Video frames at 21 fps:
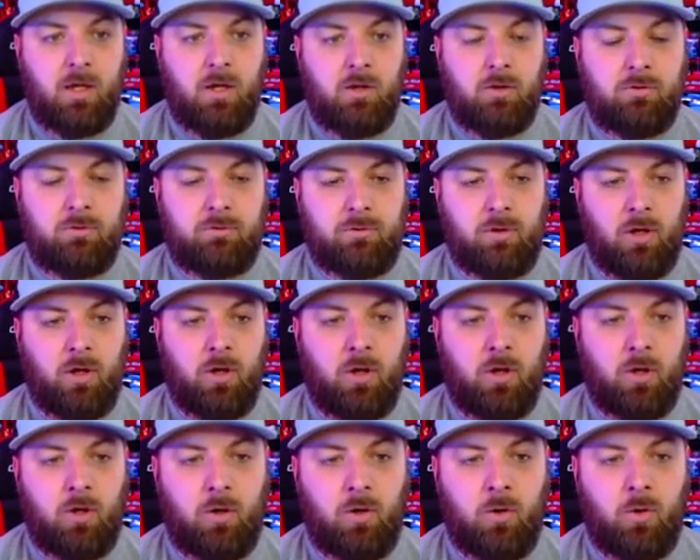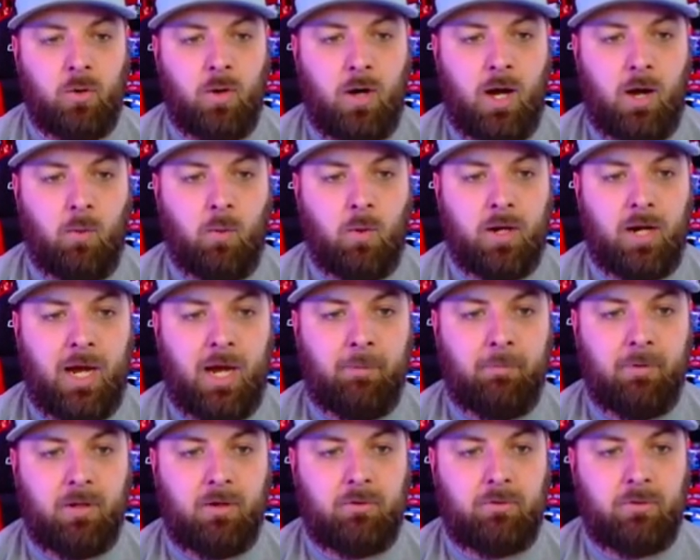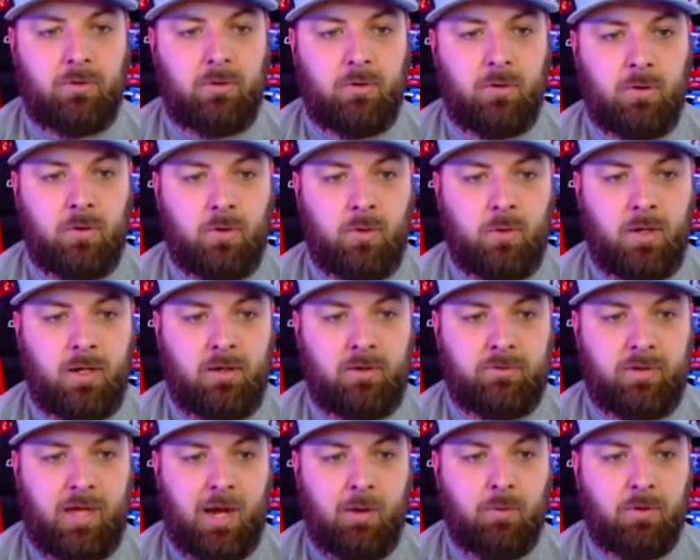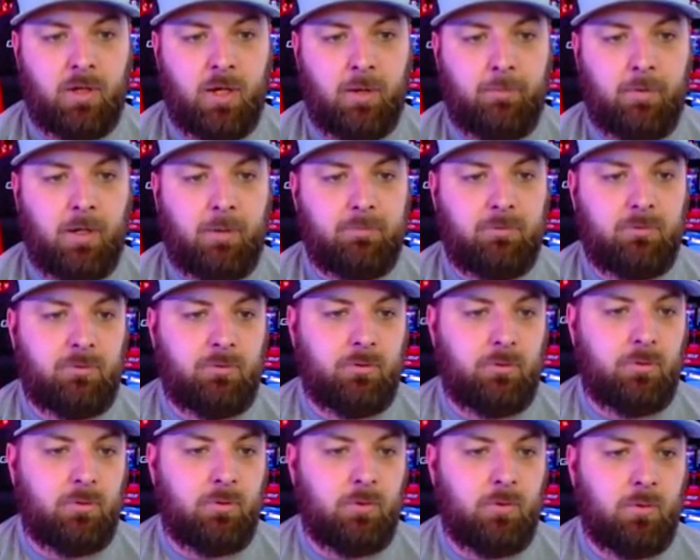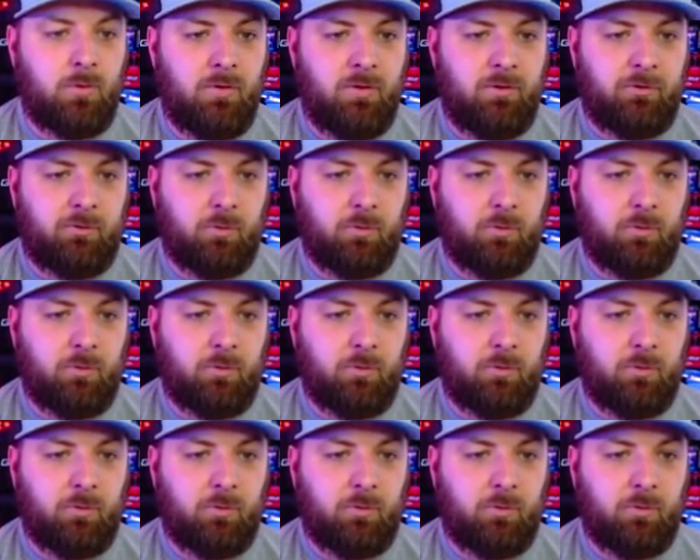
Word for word: So what I'm going to do is I would come up to this